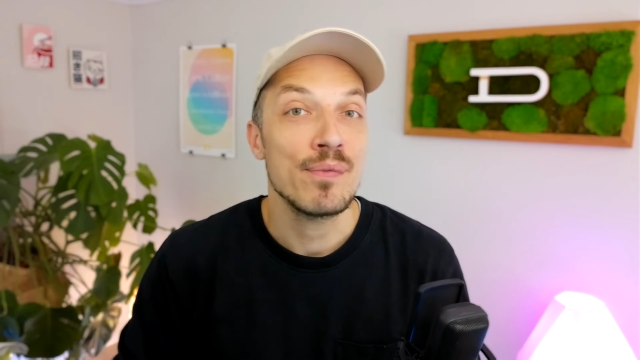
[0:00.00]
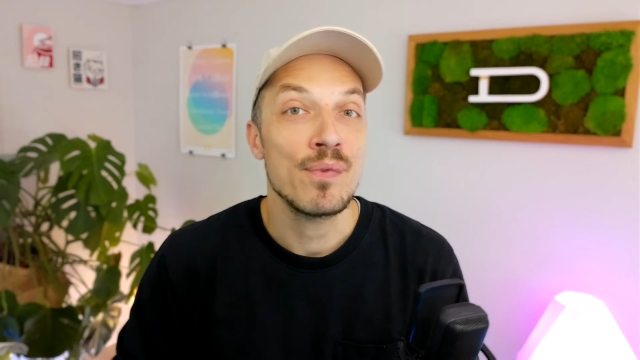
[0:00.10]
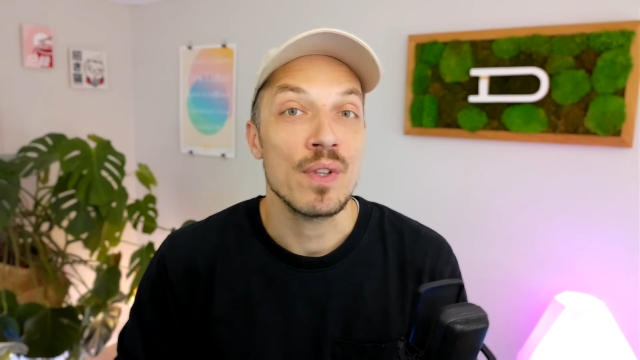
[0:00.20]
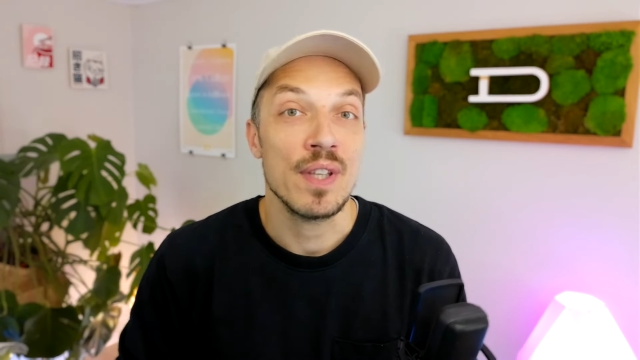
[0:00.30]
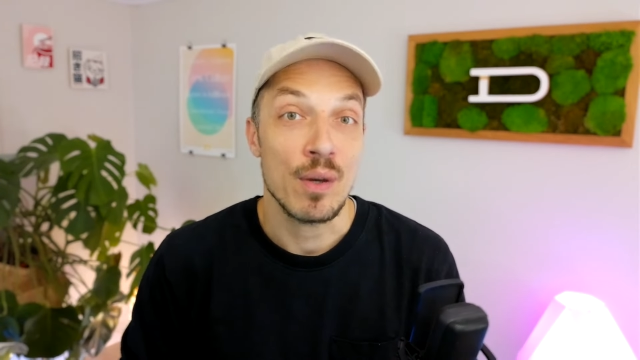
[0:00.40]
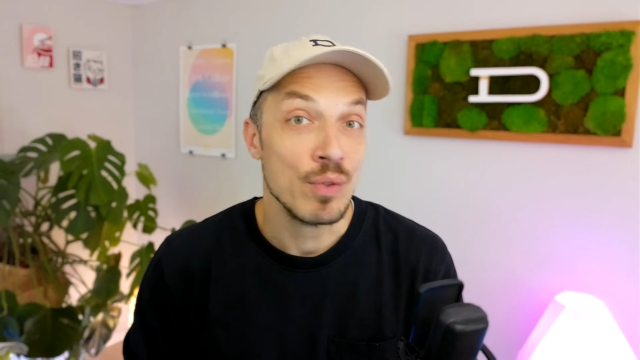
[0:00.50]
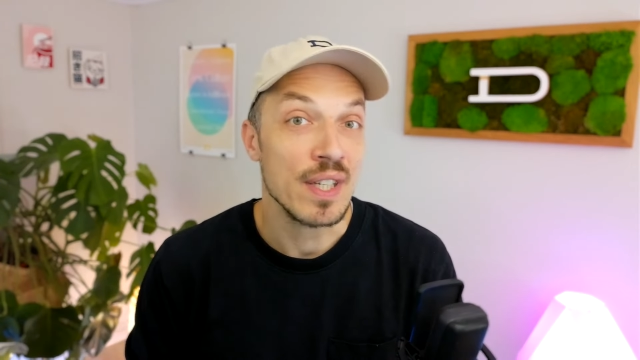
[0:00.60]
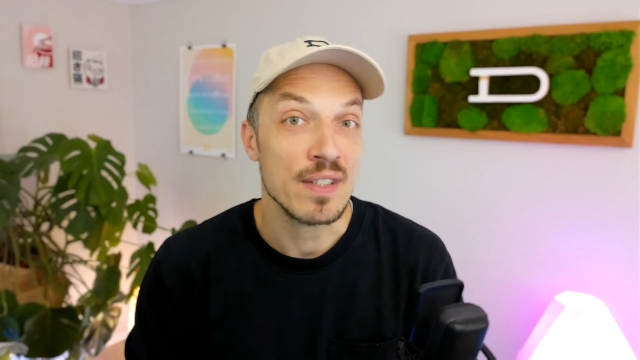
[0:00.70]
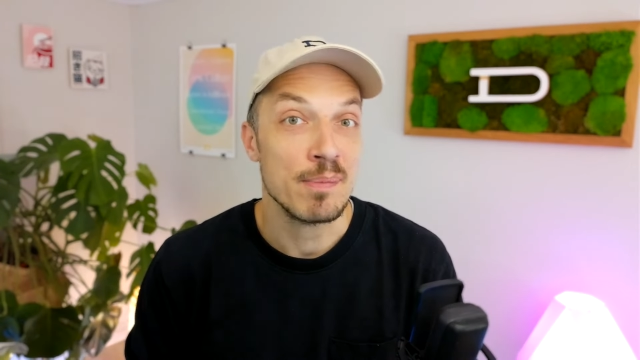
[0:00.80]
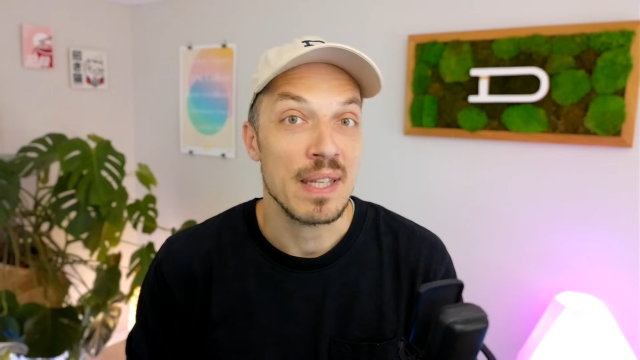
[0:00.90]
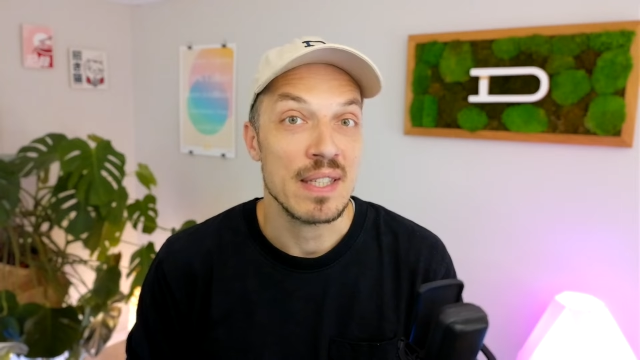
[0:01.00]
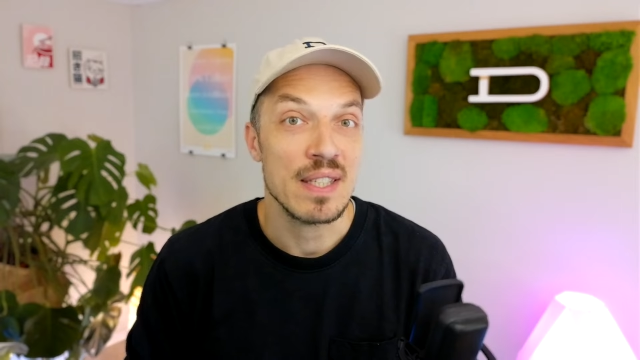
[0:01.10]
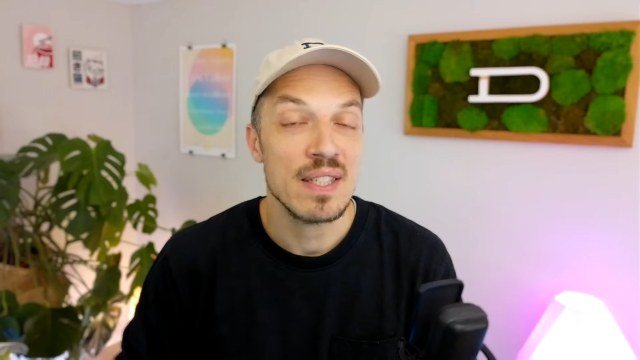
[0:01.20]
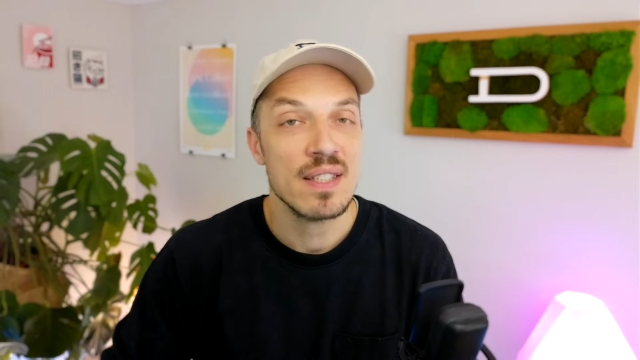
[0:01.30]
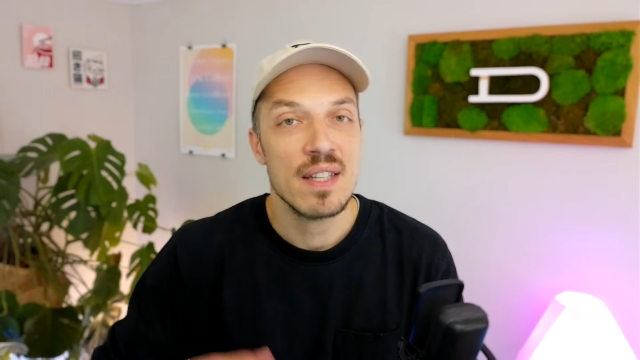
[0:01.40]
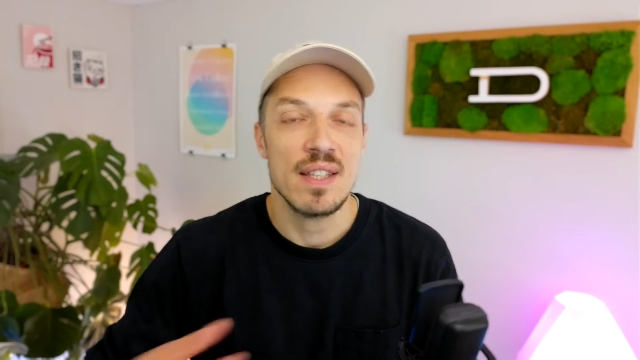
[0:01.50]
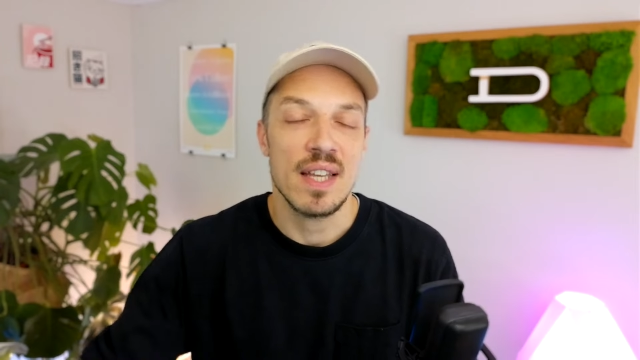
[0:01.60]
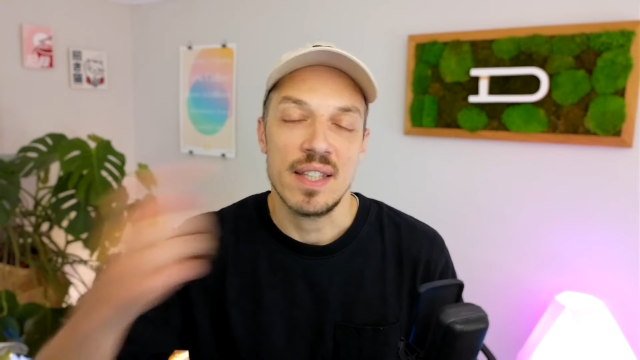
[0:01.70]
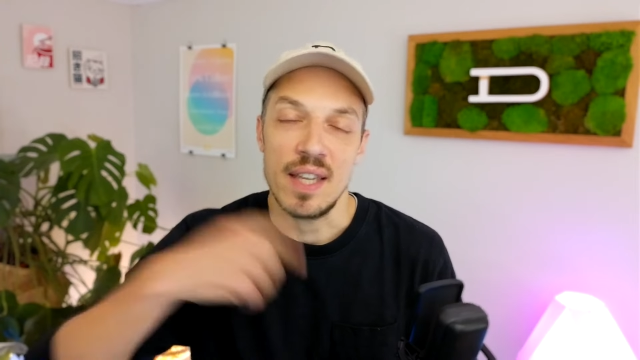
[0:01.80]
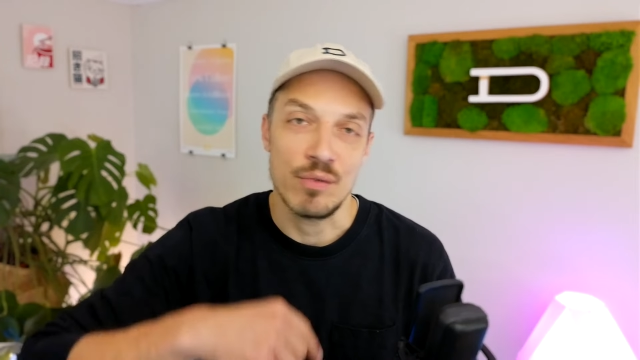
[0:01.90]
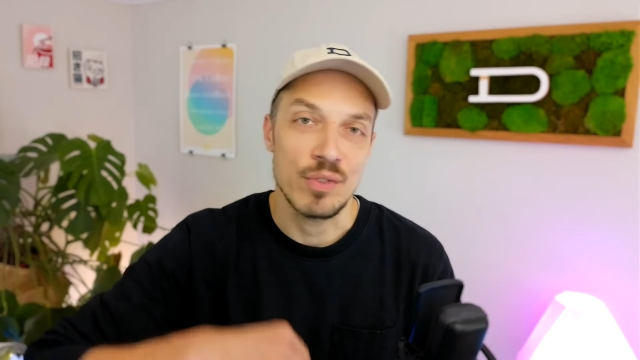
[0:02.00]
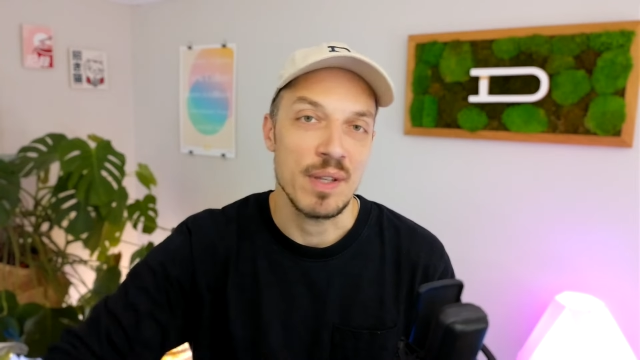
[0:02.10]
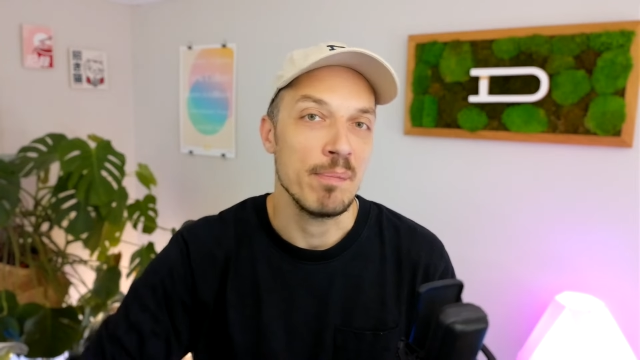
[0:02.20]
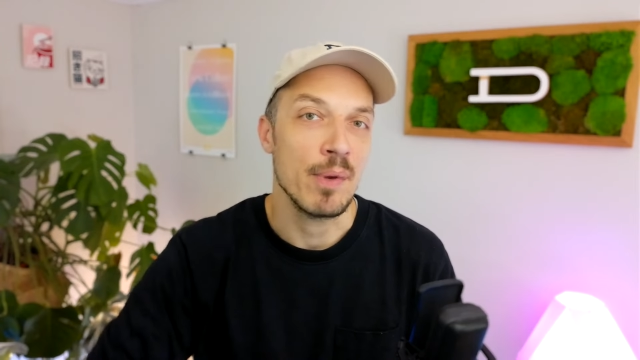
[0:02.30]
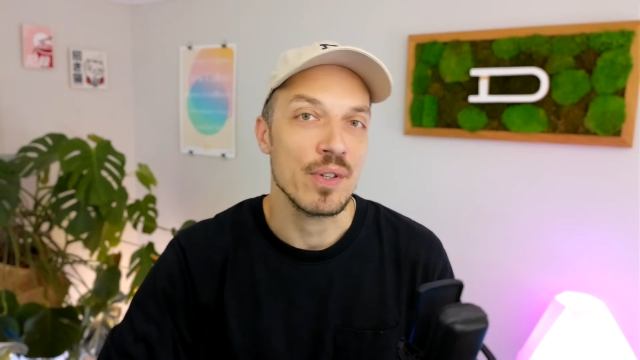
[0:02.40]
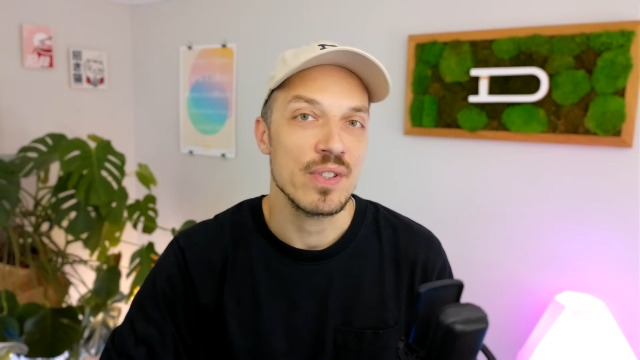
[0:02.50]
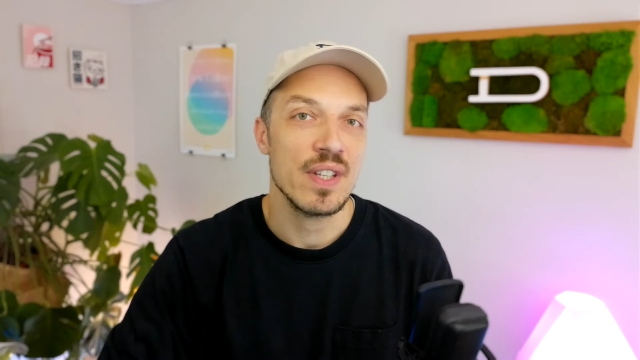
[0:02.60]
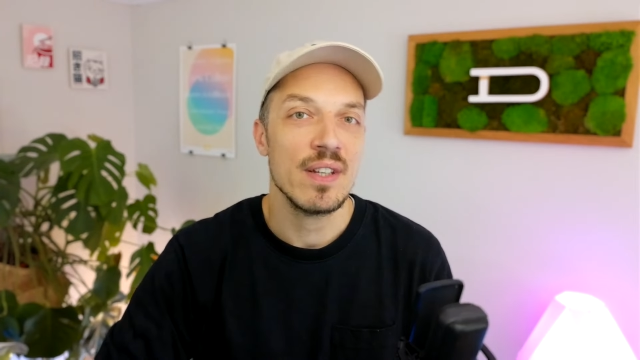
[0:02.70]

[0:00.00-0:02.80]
for their own expenses, and then get reimbursed.